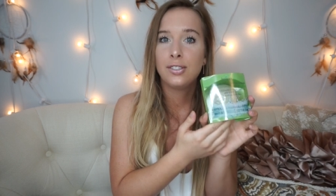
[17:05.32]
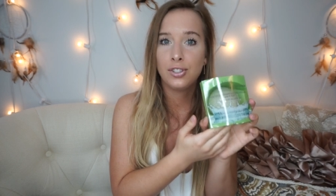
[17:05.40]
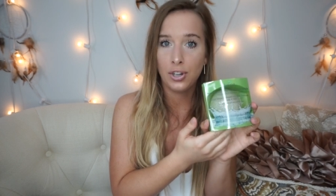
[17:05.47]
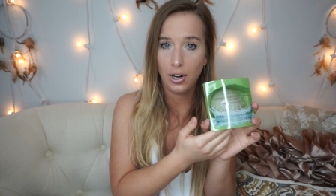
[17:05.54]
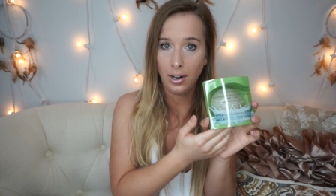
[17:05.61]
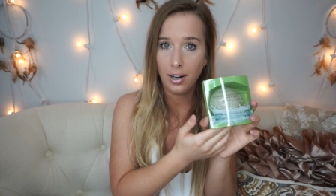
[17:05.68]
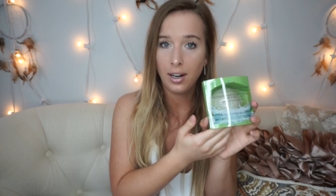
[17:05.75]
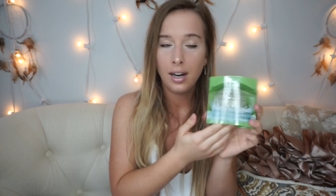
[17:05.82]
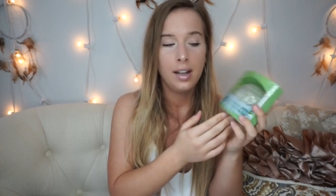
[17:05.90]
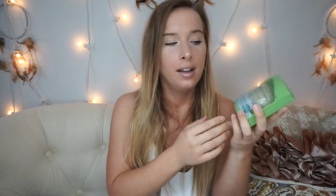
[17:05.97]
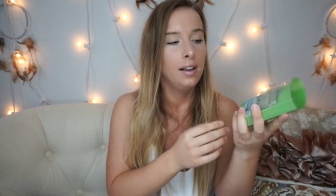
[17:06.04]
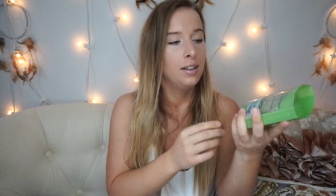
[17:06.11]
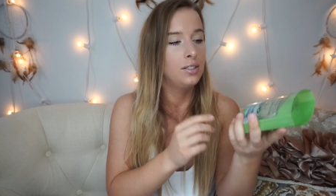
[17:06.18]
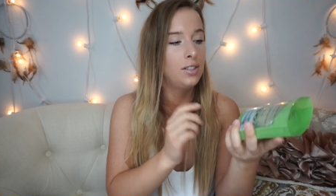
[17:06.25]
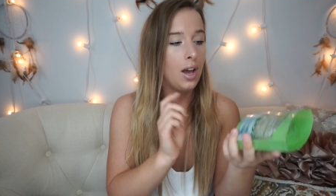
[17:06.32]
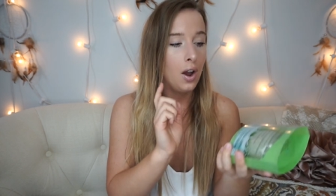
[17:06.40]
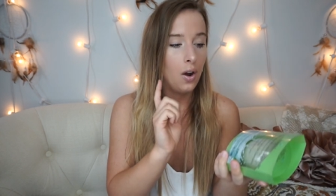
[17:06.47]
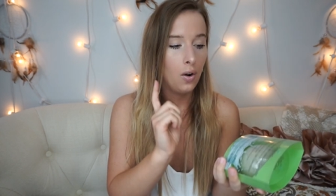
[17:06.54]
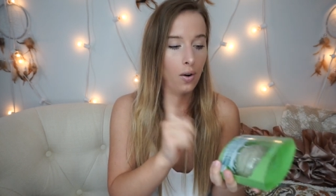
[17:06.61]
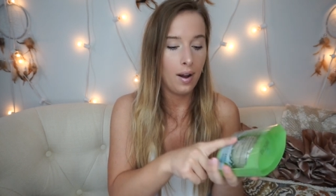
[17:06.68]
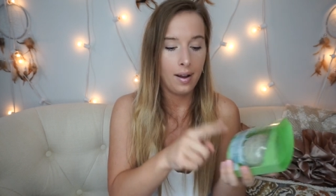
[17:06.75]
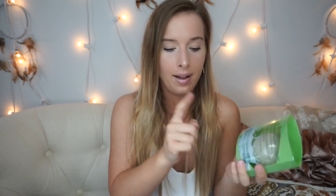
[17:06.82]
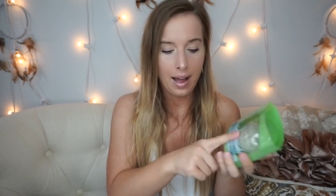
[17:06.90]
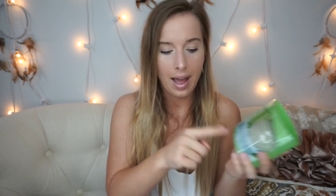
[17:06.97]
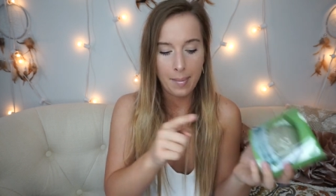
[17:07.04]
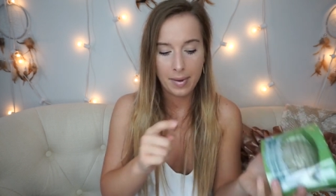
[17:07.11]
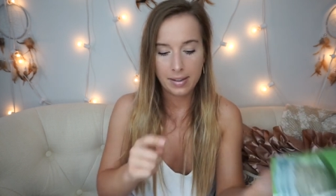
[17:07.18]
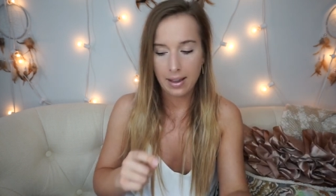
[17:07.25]
sir. So
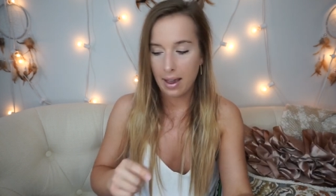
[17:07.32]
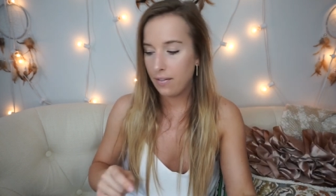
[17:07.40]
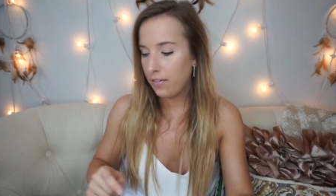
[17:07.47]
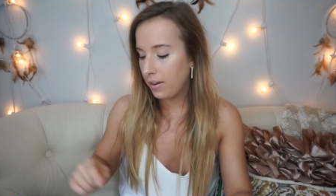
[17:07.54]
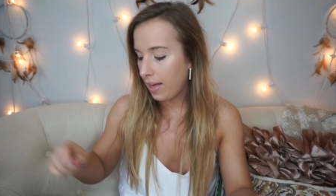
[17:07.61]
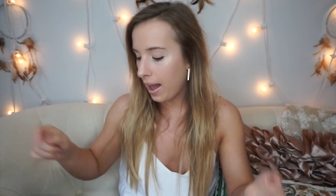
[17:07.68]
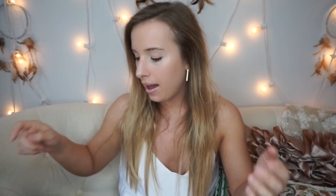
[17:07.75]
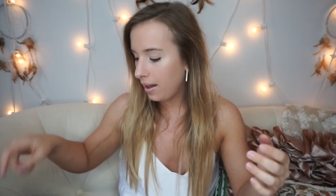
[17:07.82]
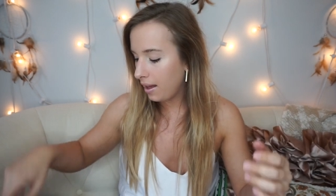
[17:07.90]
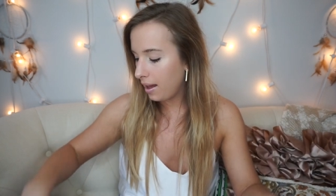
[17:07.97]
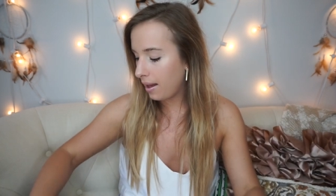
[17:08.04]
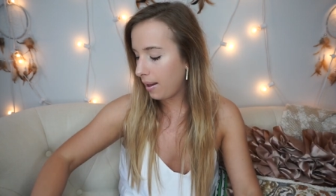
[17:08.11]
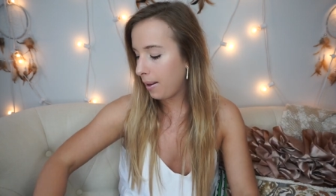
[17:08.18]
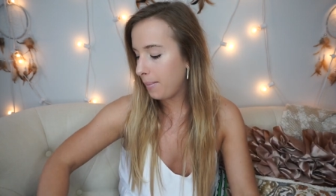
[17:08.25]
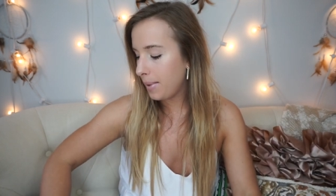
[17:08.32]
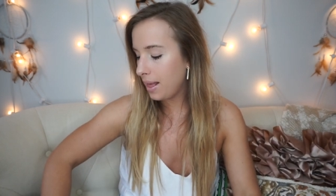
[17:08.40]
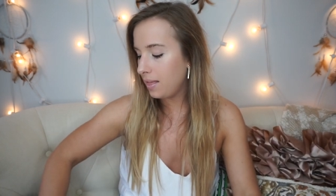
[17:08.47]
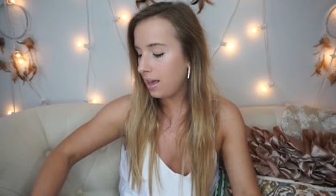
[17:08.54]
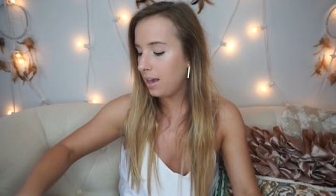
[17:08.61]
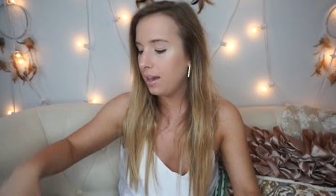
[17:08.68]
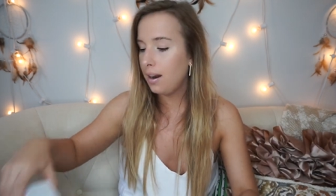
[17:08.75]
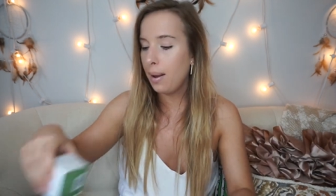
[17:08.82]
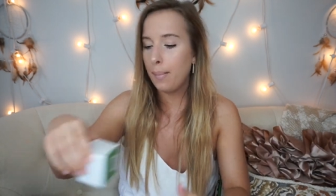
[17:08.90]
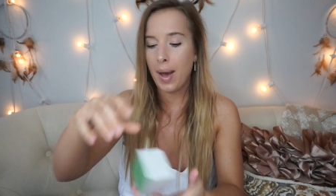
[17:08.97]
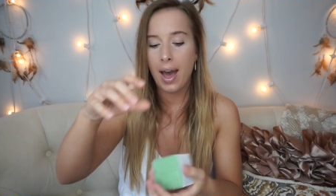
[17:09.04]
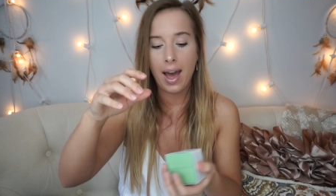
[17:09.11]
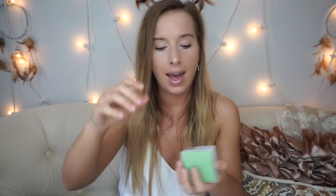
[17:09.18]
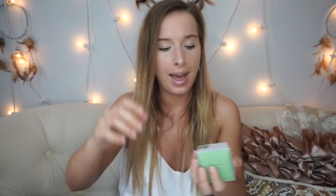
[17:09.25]
I'm excited for that. Um, and then
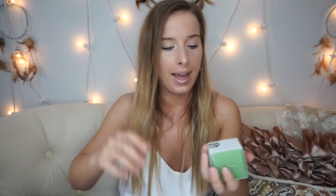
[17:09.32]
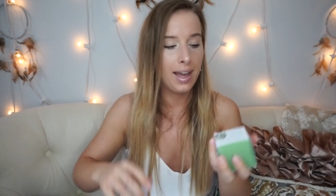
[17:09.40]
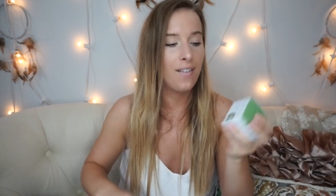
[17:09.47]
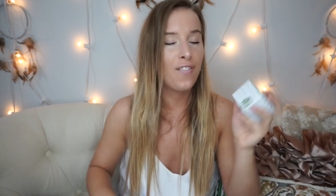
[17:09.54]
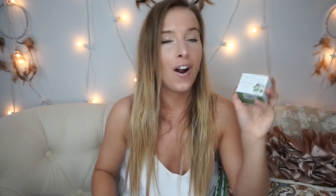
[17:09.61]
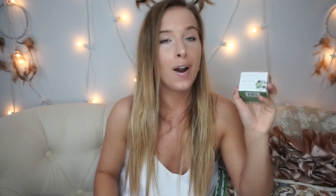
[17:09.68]
by